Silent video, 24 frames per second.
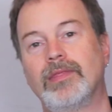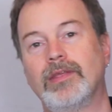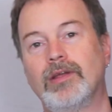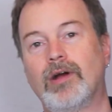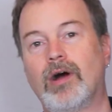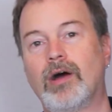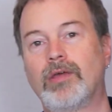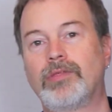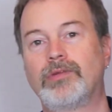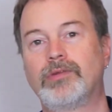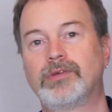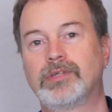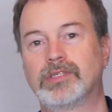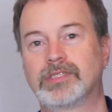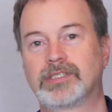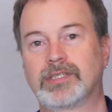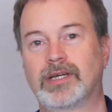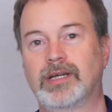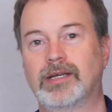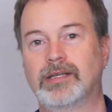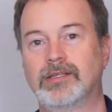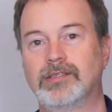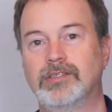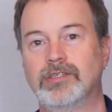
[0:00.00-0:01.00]
The author
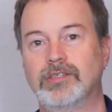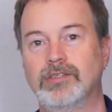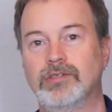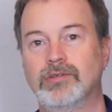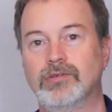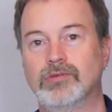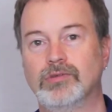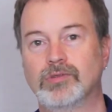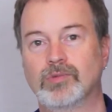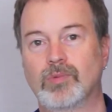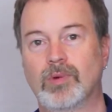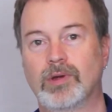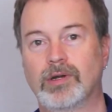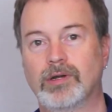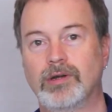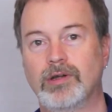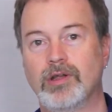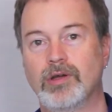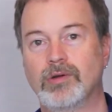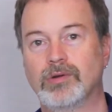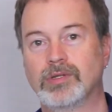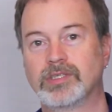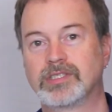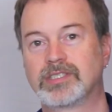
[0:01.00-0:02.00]
decided to use what are
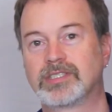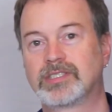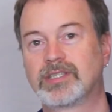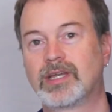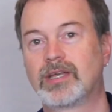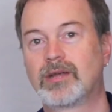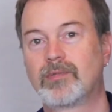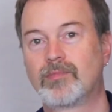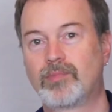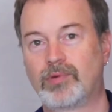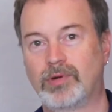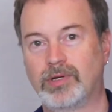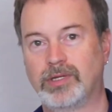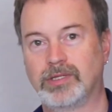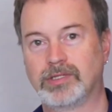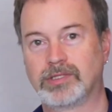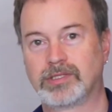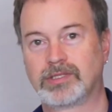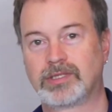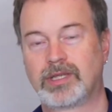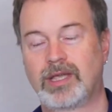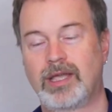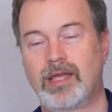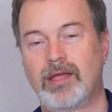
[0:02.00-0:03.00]
known as sun
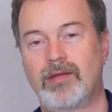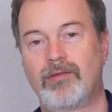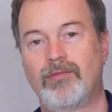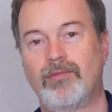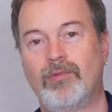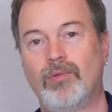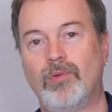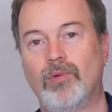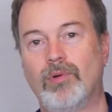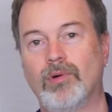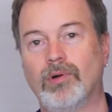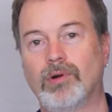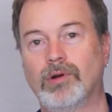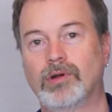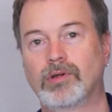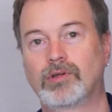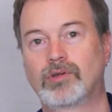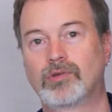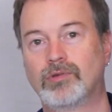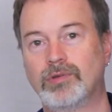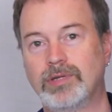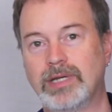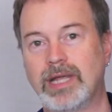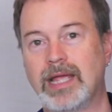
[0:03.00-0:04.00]
prints for
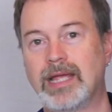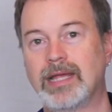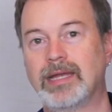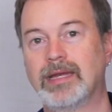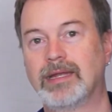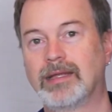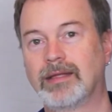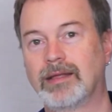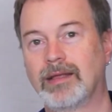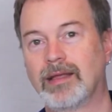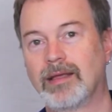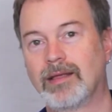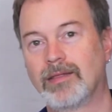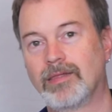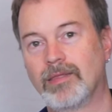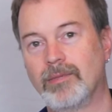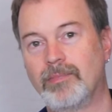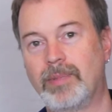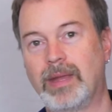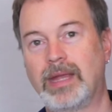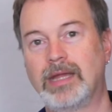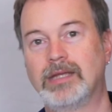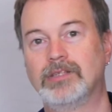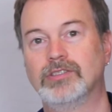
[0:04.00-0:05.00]
creating the
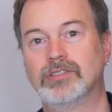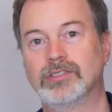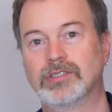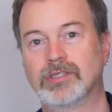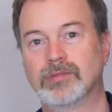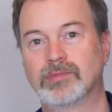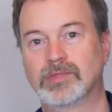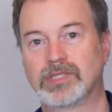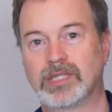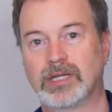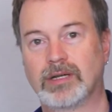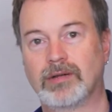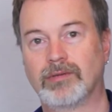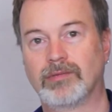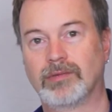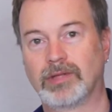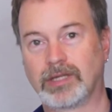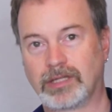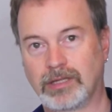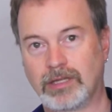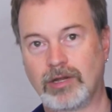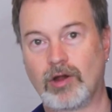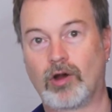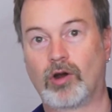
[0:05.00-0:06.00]
pages themselves,
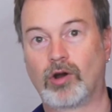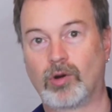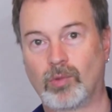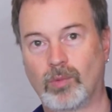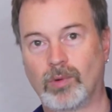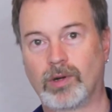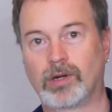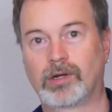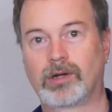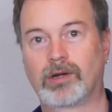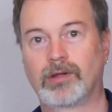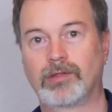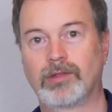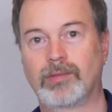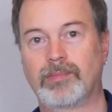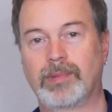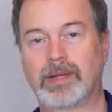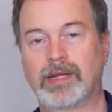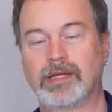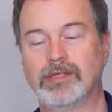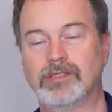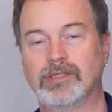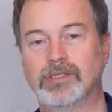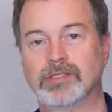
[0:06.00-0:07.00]
like the artwork on the
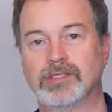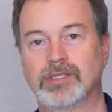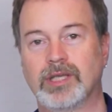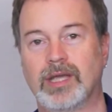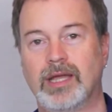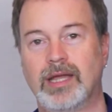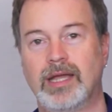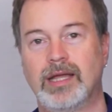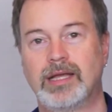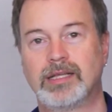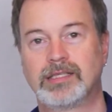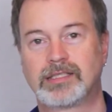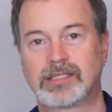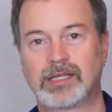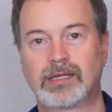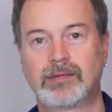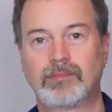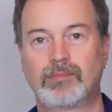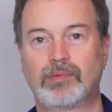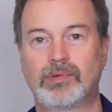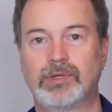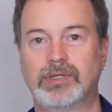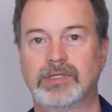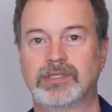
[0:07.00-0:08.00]
pages.
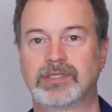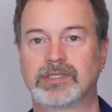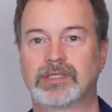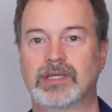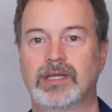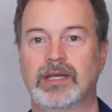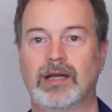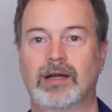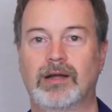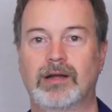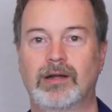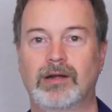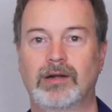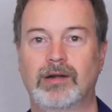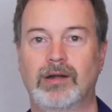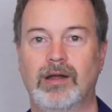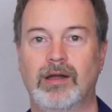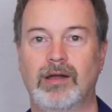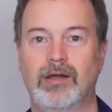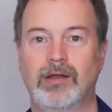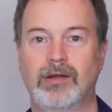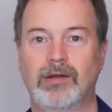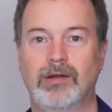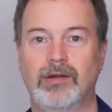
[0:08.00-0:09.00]
Sun prints are
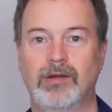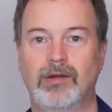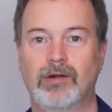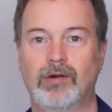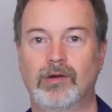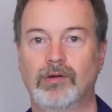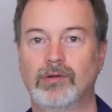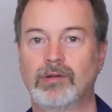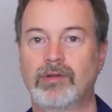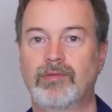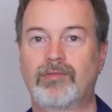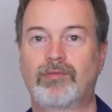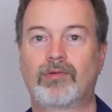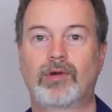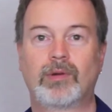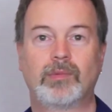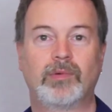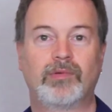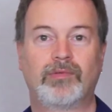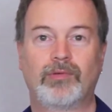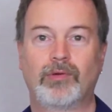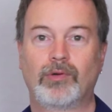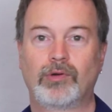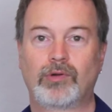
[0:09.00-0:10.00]
an early form
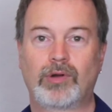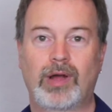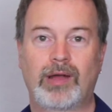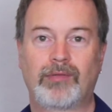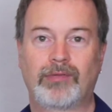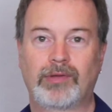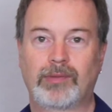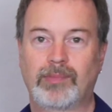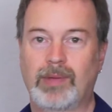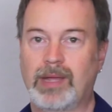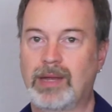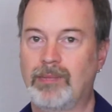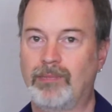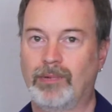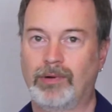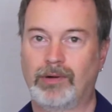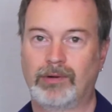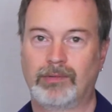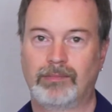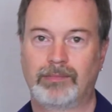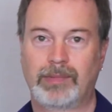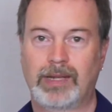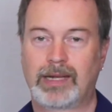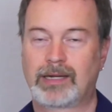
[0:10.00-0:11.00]
of photographic paper.
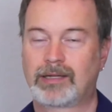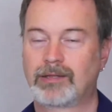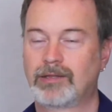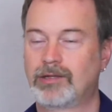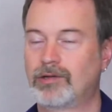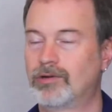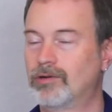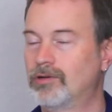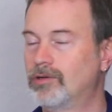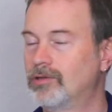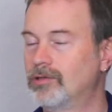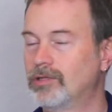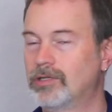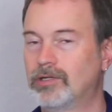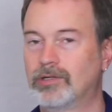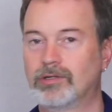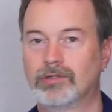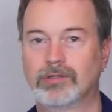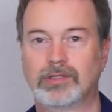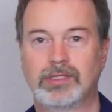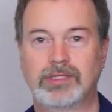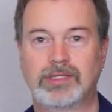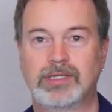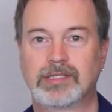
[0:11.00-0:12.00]
Back in the
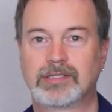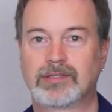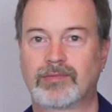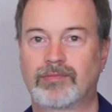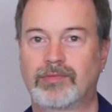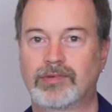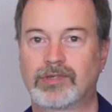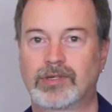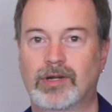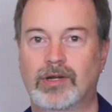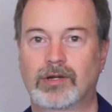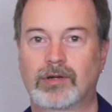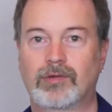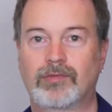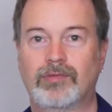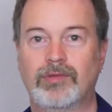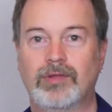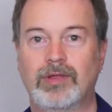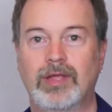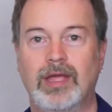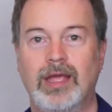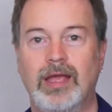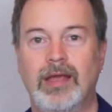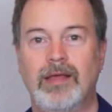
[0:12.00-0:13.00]
early days of
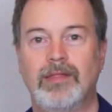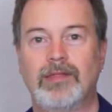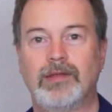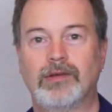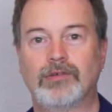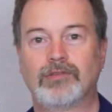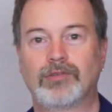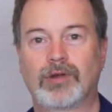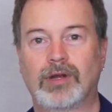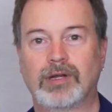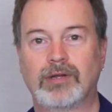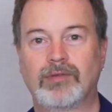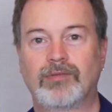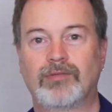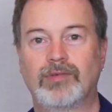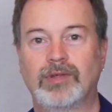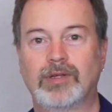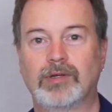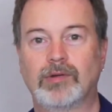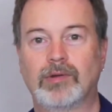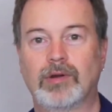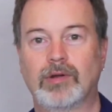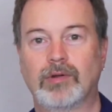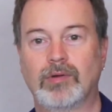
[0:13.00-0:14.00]
photography, they're trying to
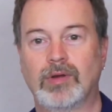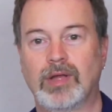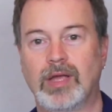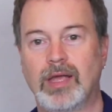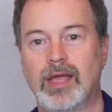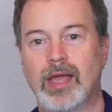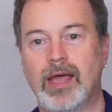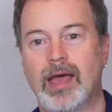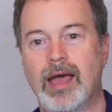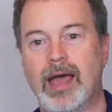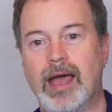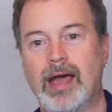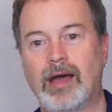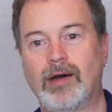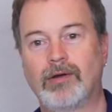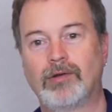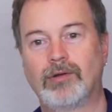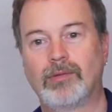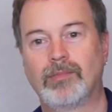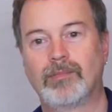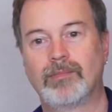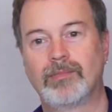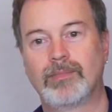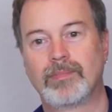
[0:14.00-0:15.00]
figure out how
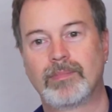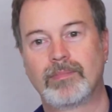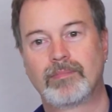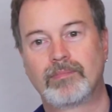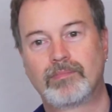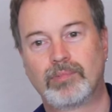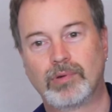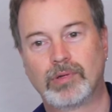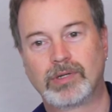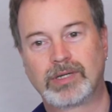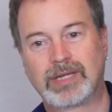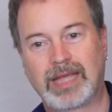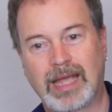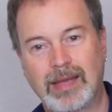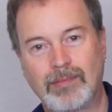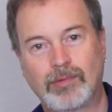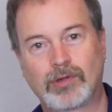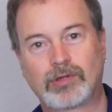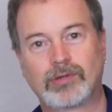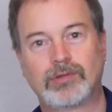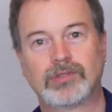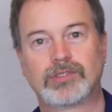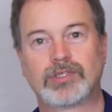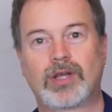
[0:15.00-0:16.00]
to put
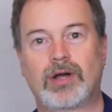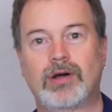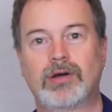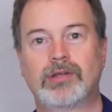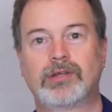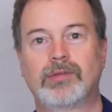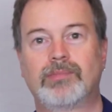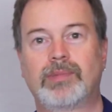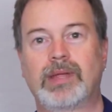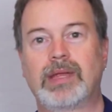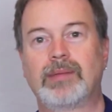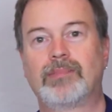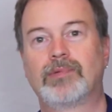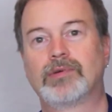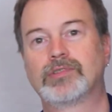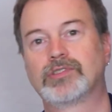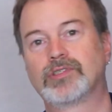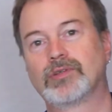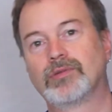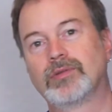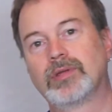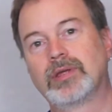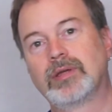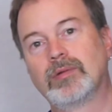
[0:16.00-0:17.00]
chemicals onto paper
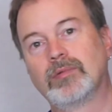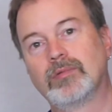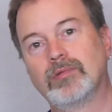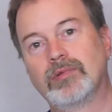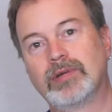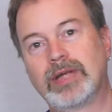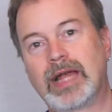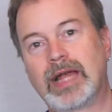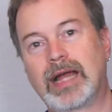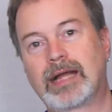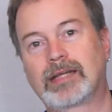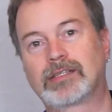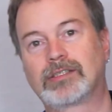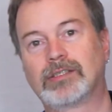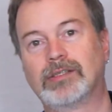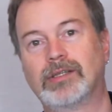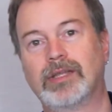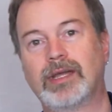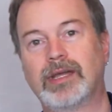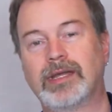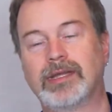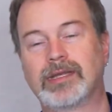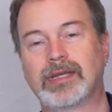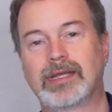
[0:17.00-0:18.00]
so they would react to
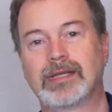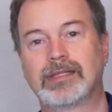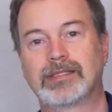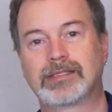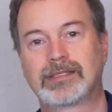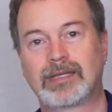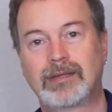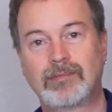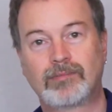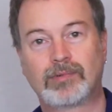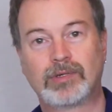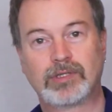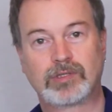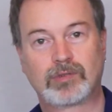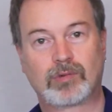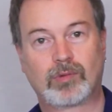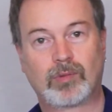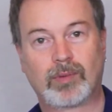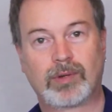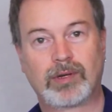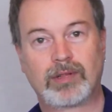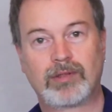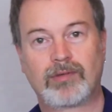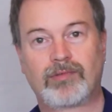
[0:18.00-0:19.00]
light. And sun prints were
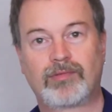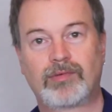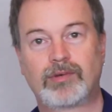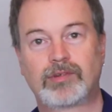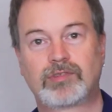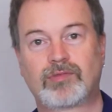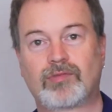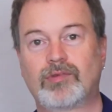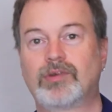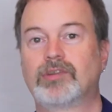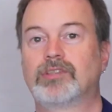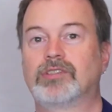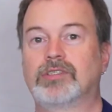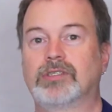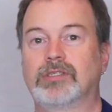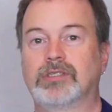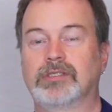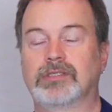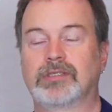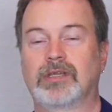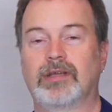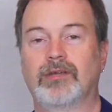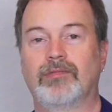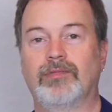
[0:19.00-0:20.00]
one of the first
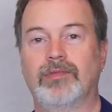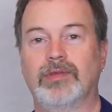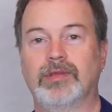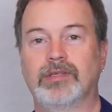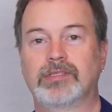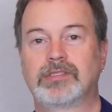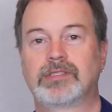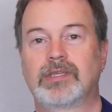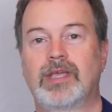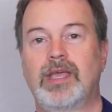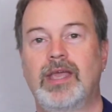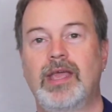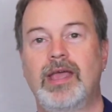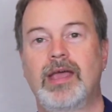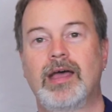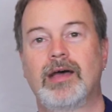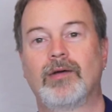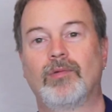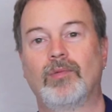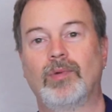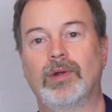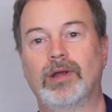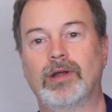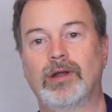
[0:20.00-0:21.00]
versions of this,
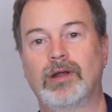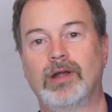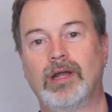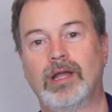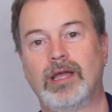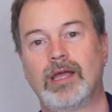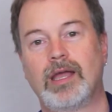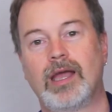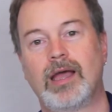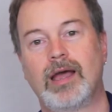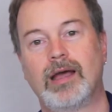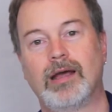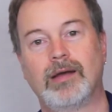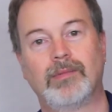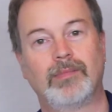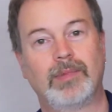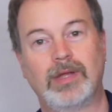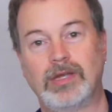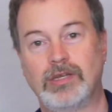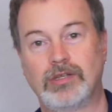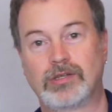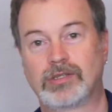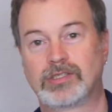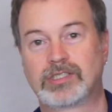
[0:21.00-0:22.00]
where,
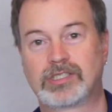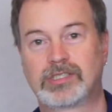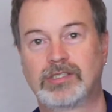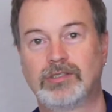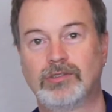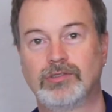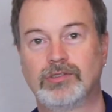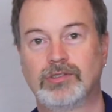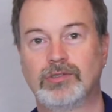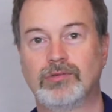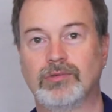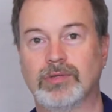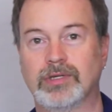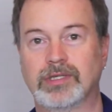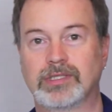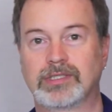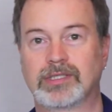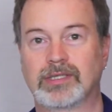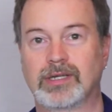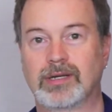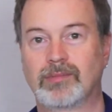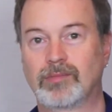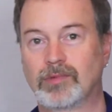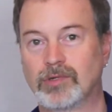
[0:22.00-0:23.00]
and you can still do this,
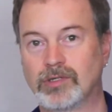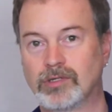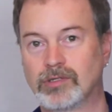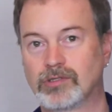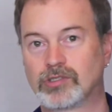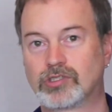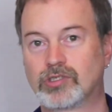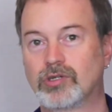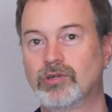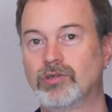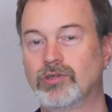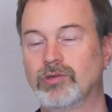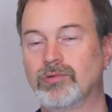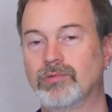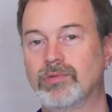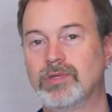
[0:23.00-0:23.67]
and I'm going to show you.